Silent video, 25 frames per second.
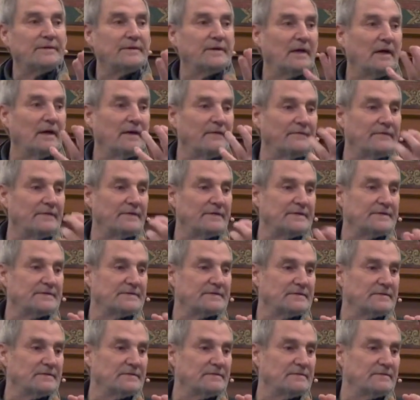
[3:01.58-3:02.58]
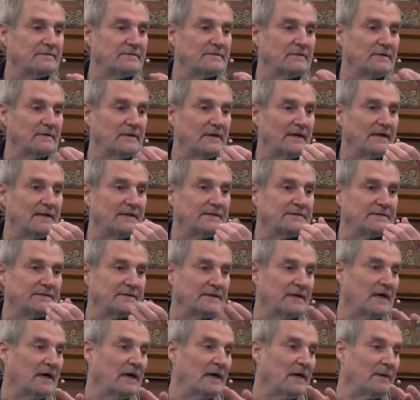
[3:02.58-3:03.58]
to have these legs and
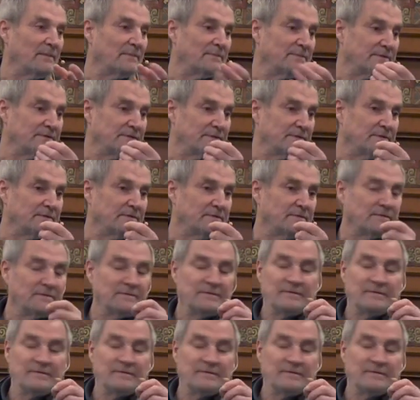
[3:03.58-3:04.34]
arms. And